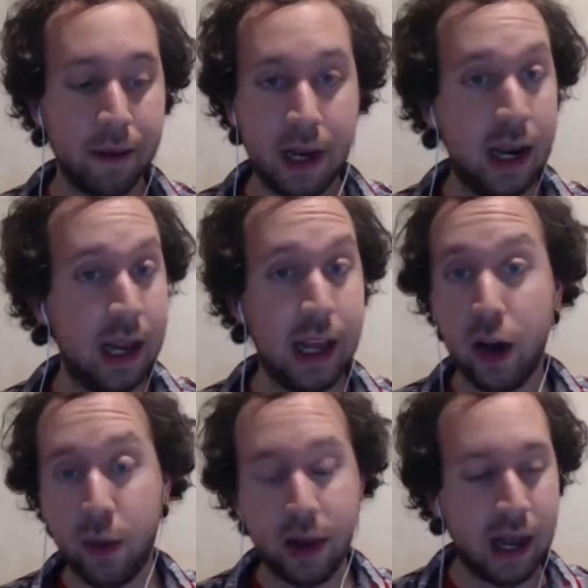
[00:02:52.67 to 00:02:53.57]

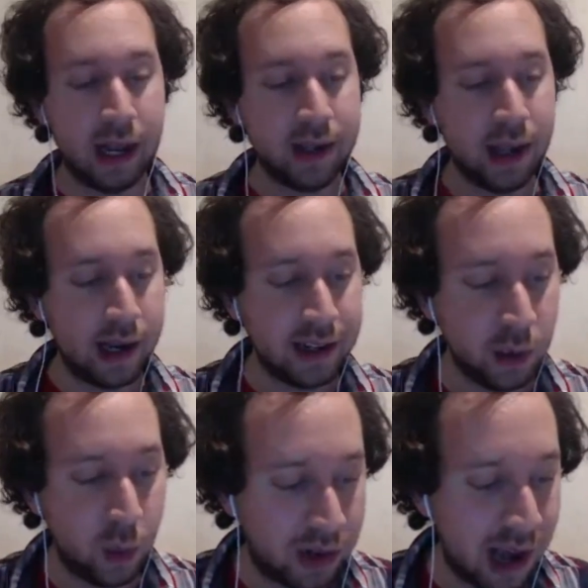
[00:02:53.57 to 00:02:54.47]
I
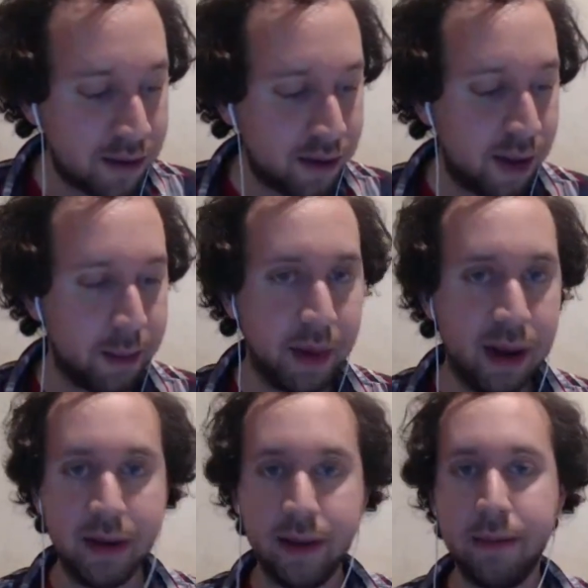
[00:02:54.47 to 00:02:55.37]
guess it worked out for them.
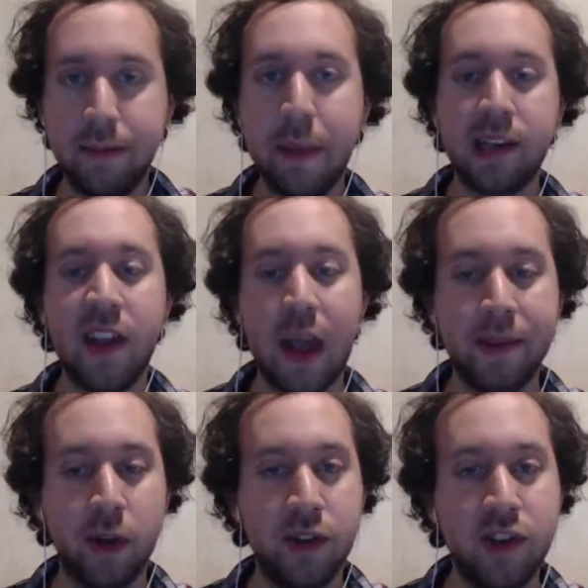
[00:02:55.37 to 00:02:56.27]
But back to the
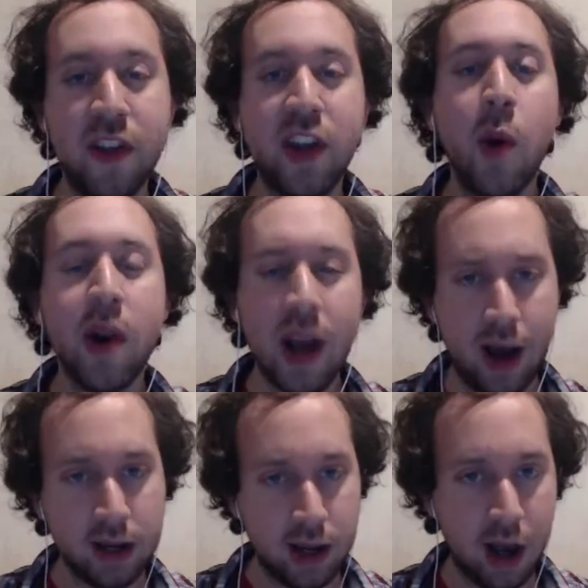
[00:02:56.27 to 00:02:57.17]
episode. So they go into
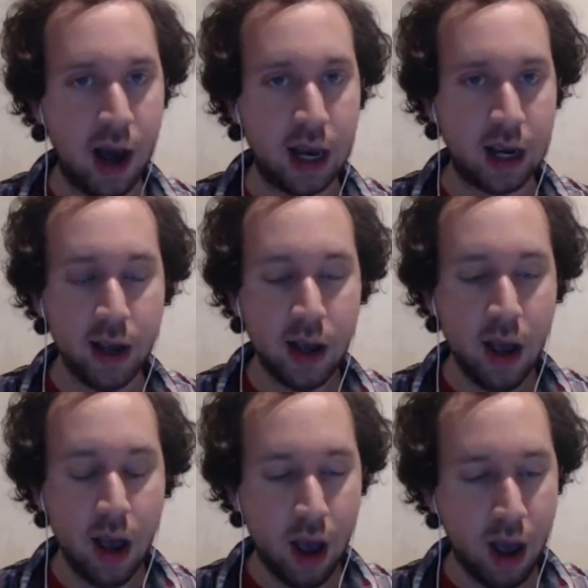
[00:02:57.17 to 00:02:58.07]
Hong Kong.
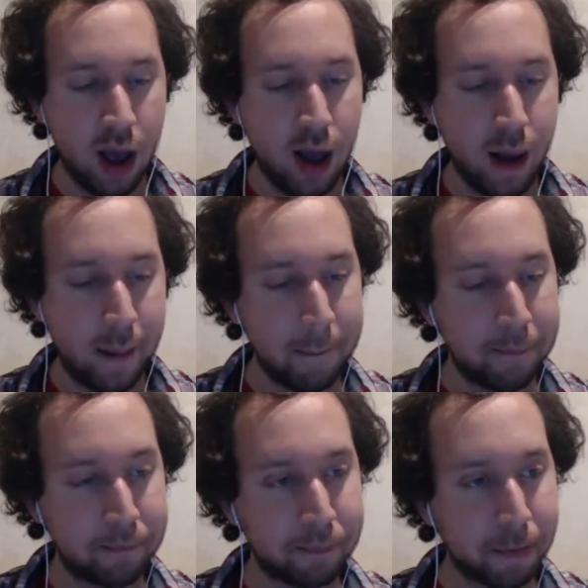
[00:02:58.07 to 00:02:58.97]

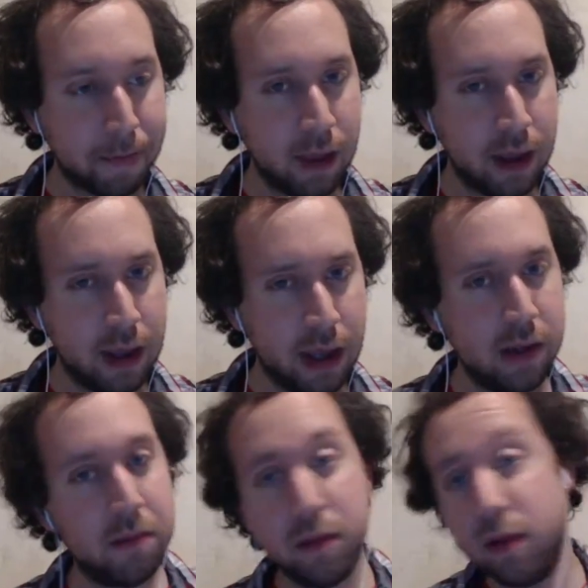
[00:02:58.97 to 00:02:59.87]
An
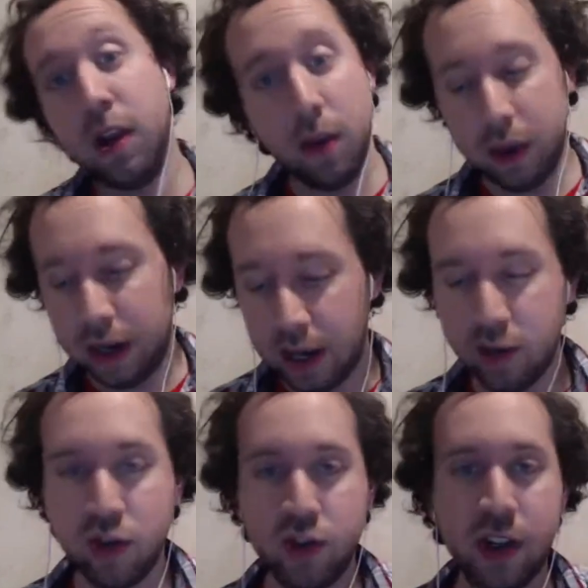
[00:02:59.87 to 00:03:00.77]

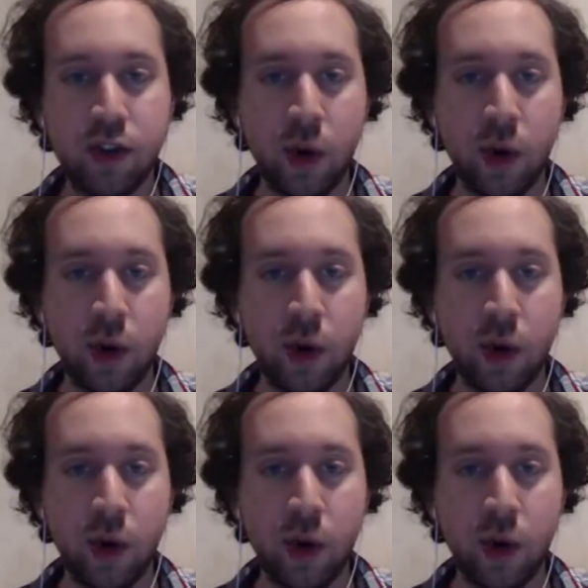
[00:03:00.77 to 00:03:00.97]
interesting